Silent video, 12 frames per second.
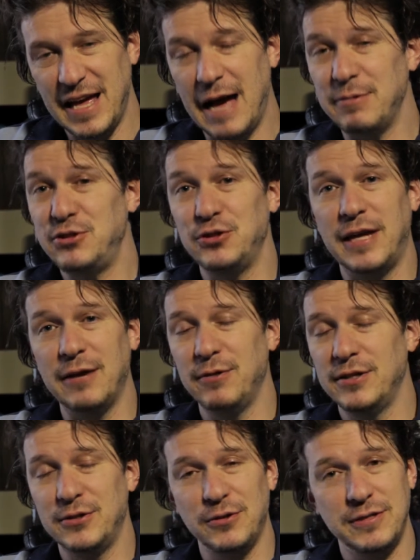I bet you can't
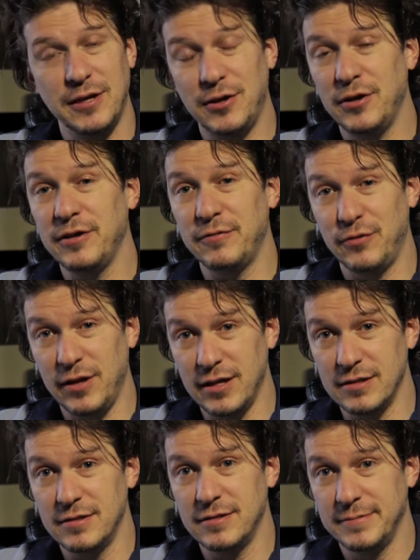wait to go tell all your
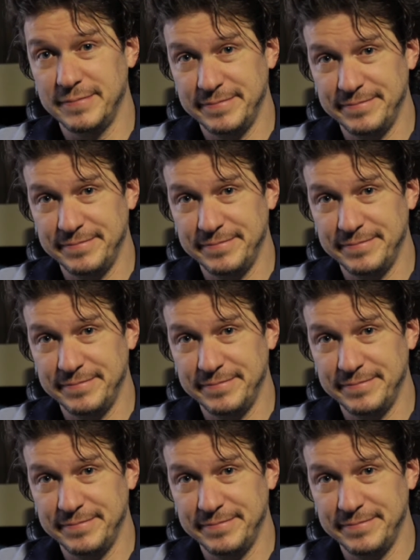friends,